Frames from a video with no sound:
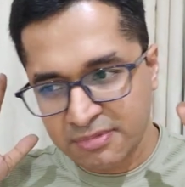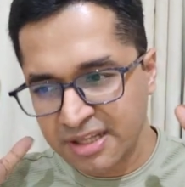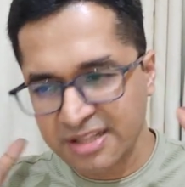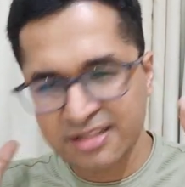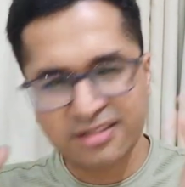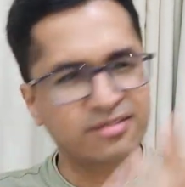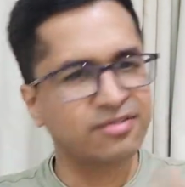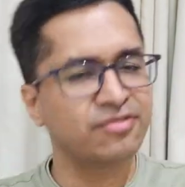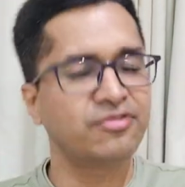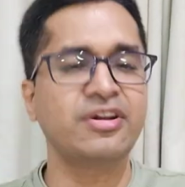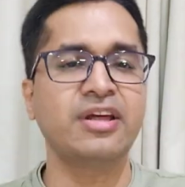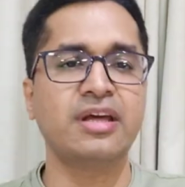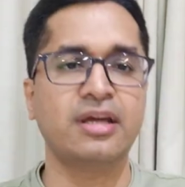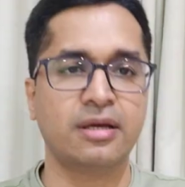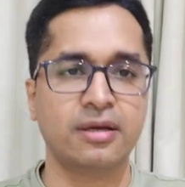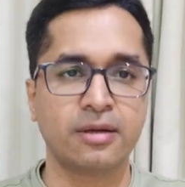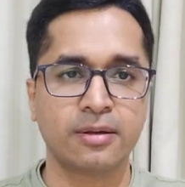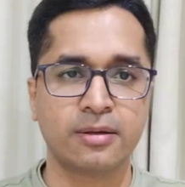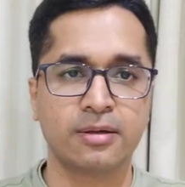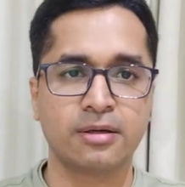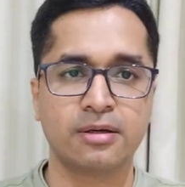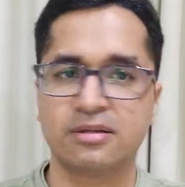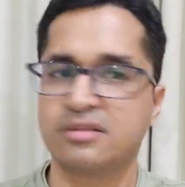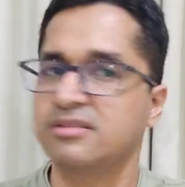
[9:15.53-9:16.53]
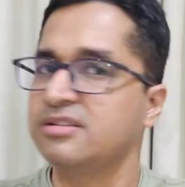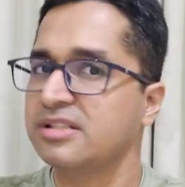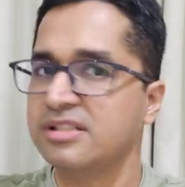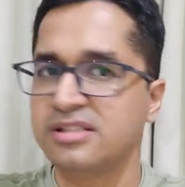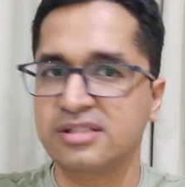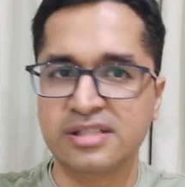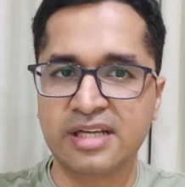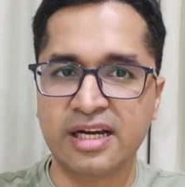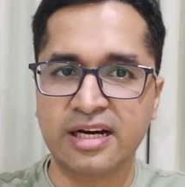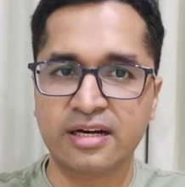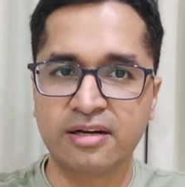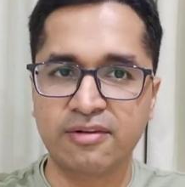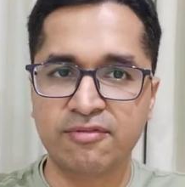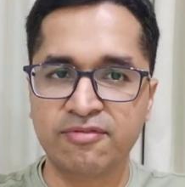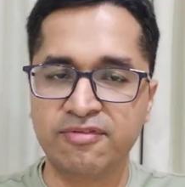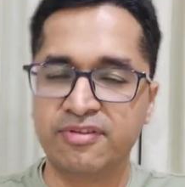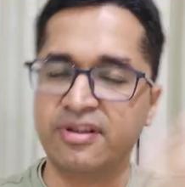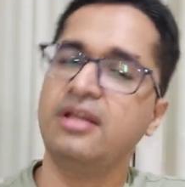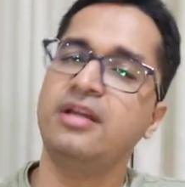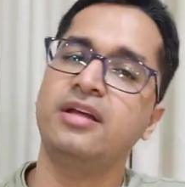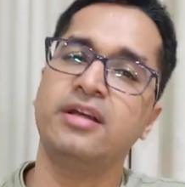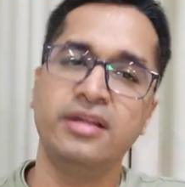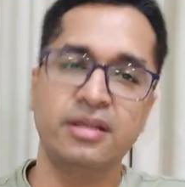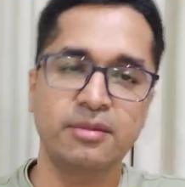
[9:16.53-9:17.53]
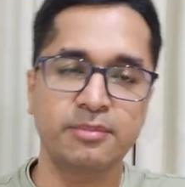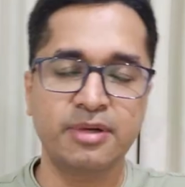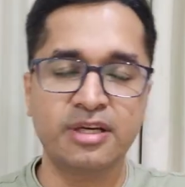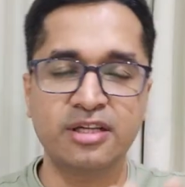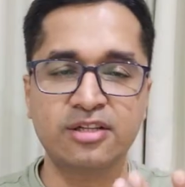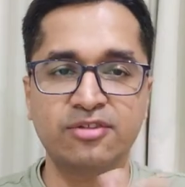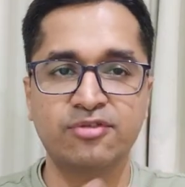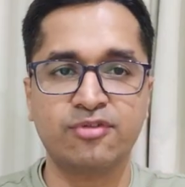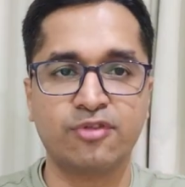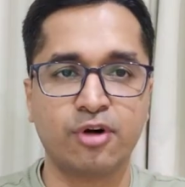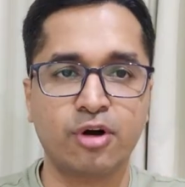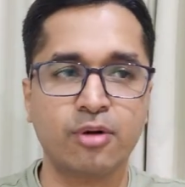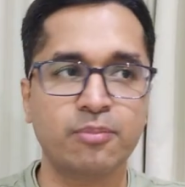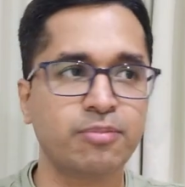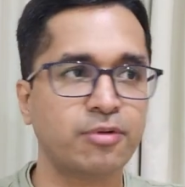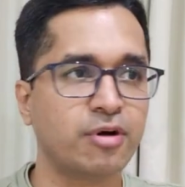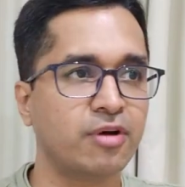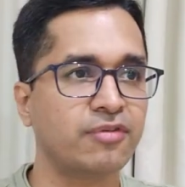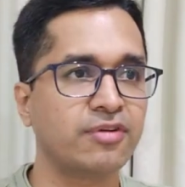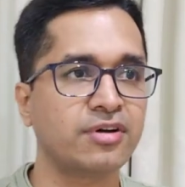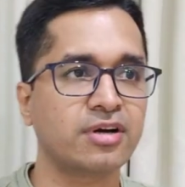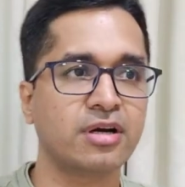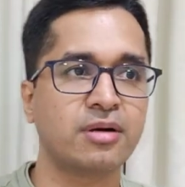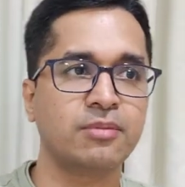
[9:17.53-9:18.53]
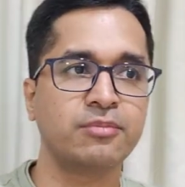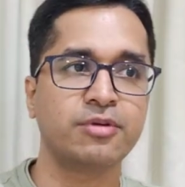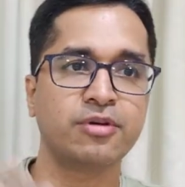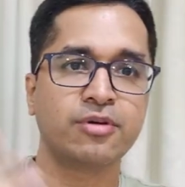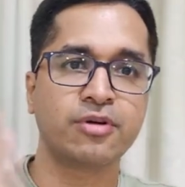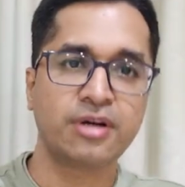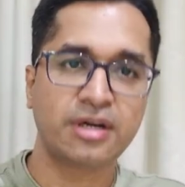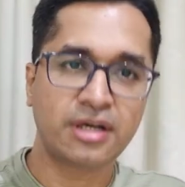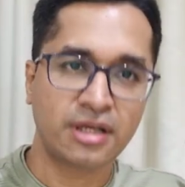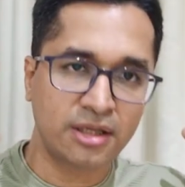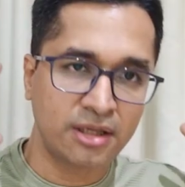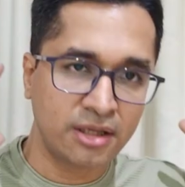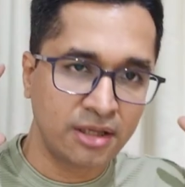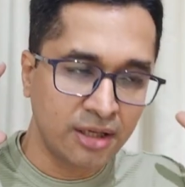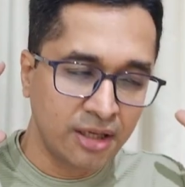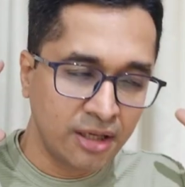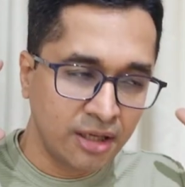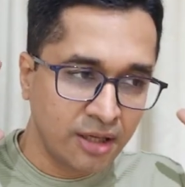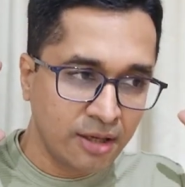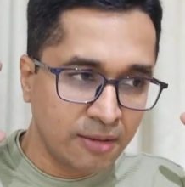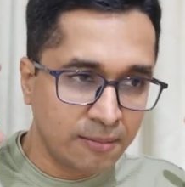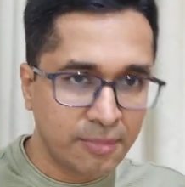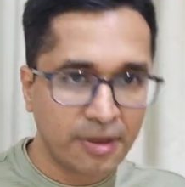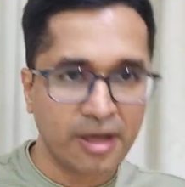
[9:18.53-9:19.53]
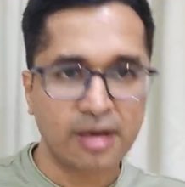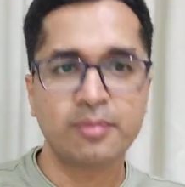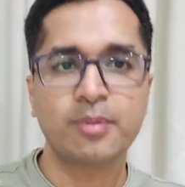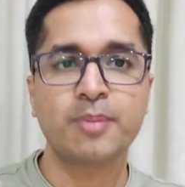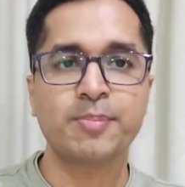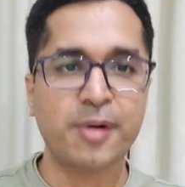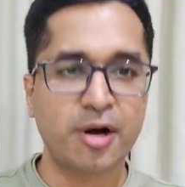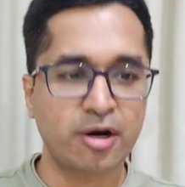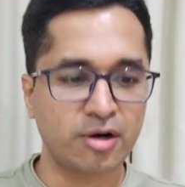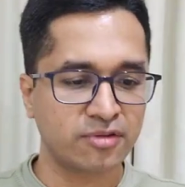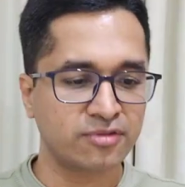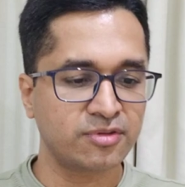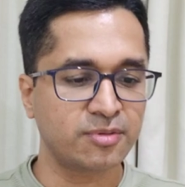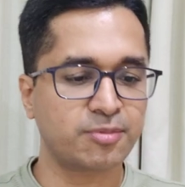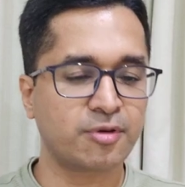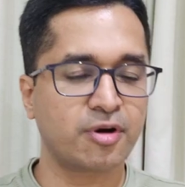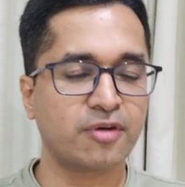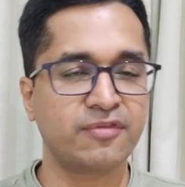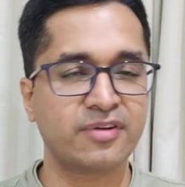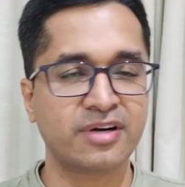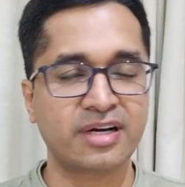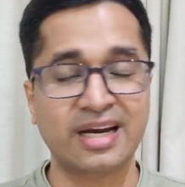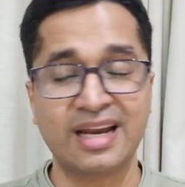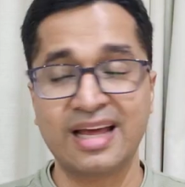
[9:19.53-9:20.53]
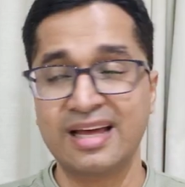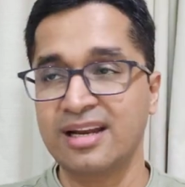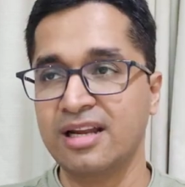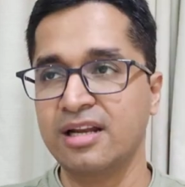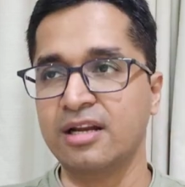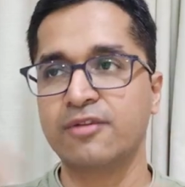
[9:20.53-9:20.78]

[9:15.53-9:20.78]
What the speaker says: It's free. Just get free emails from Profit Community, become a part of the Profit Clan.